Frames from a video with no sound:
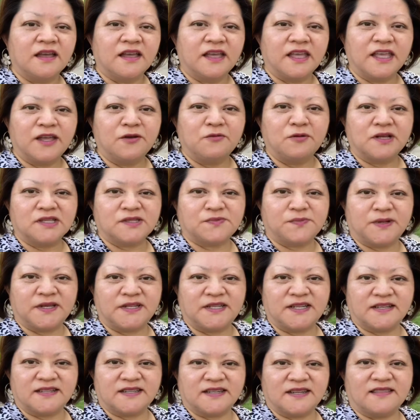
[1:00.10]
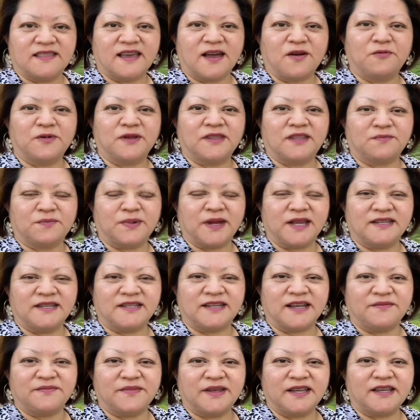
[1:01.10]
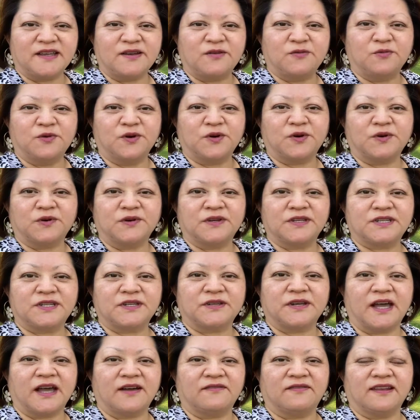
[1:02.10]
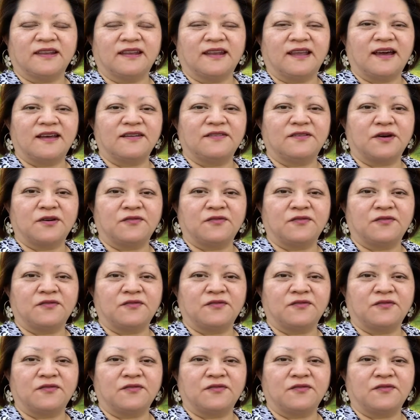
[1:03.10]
It was predicted that with the pandemic, we're going to have a lot of